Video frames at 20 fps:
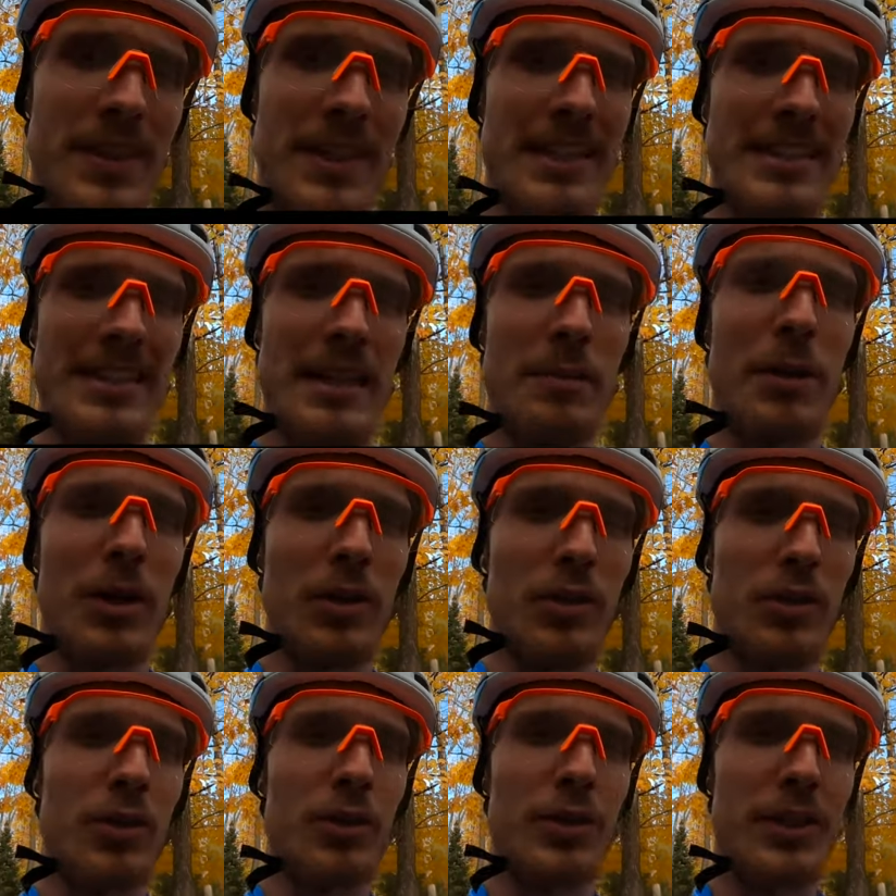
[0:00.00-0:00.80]
is
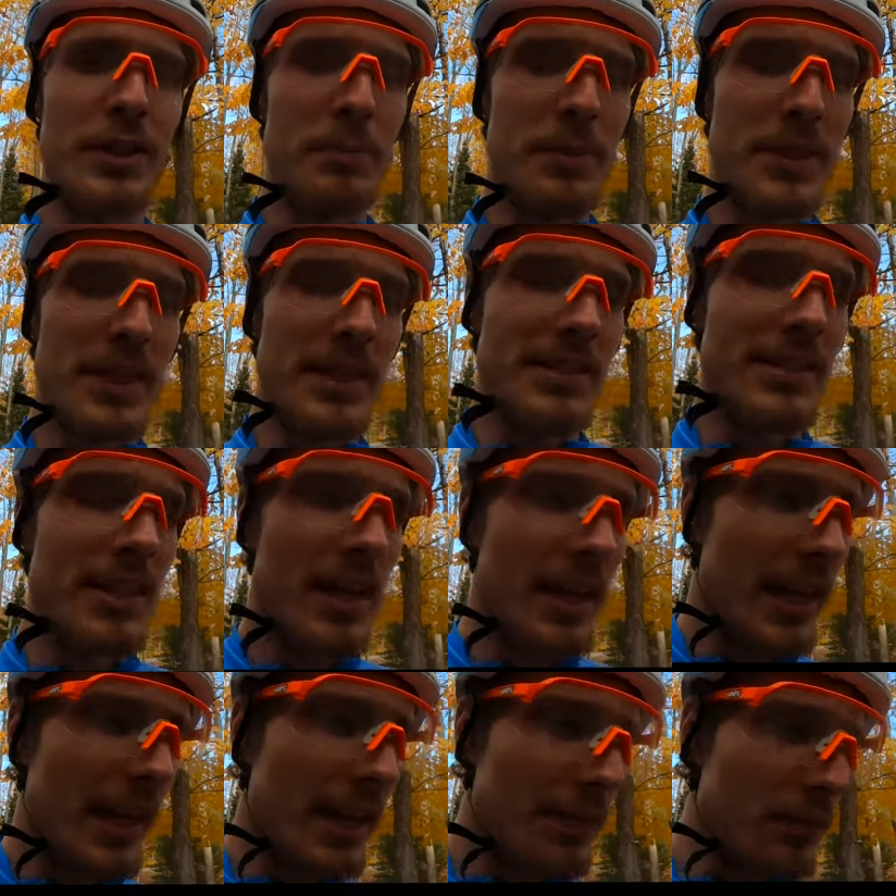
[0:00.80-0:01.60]
about 30
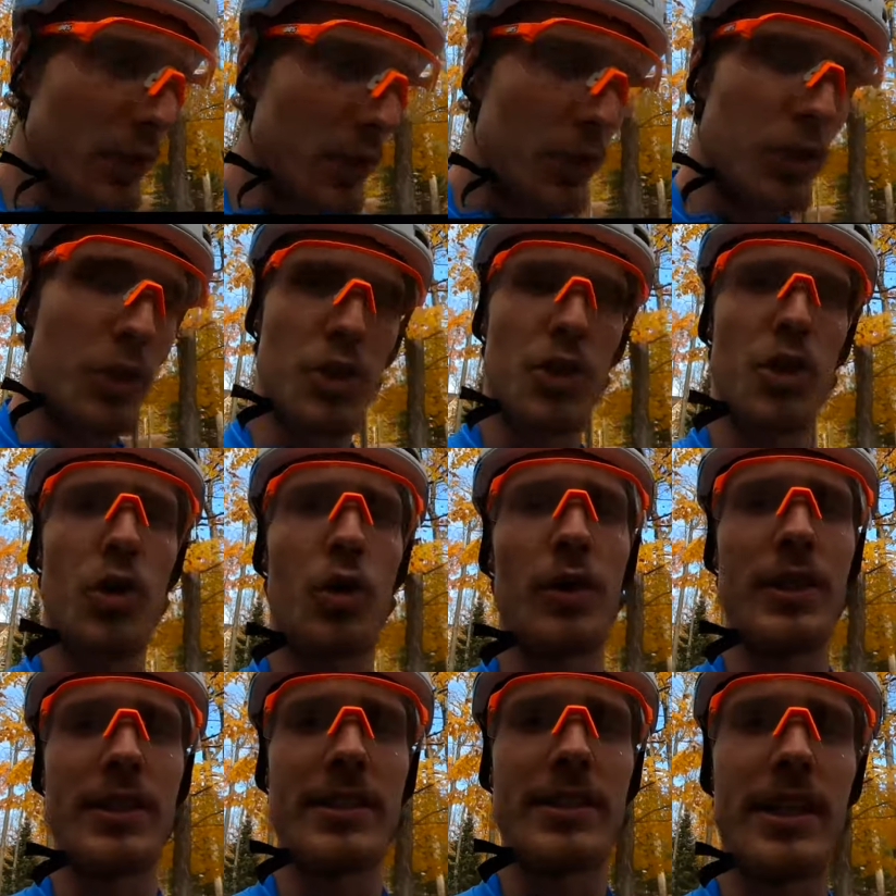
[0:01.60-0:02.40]
psi. I have the
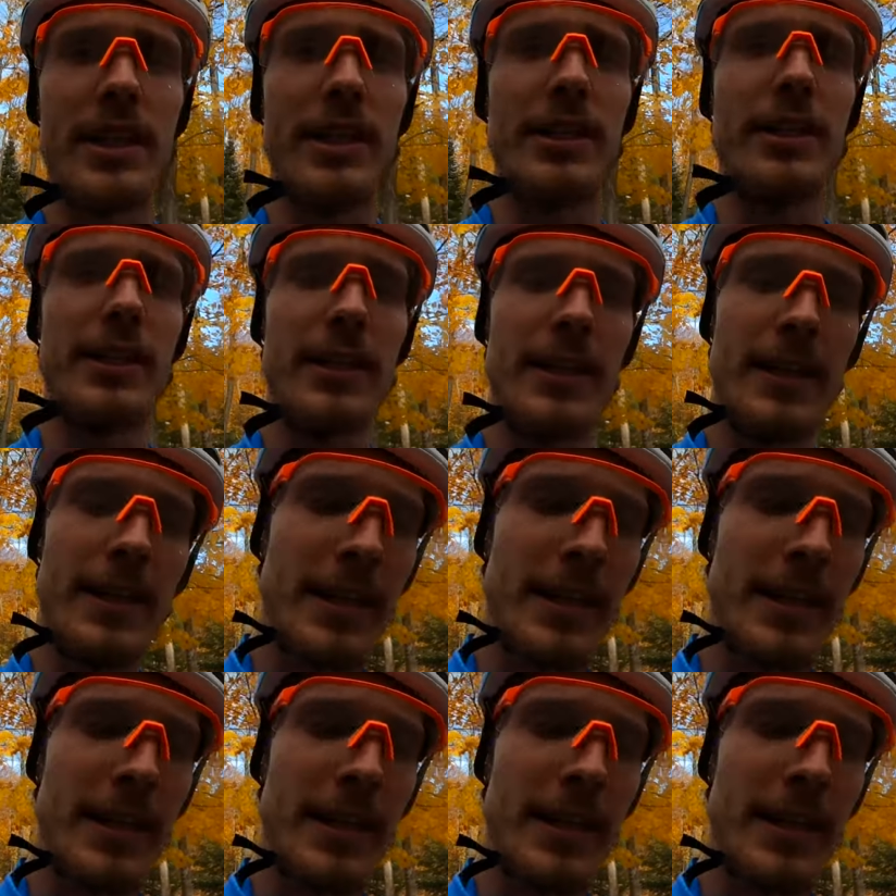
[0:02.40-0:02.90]
CushCore inside.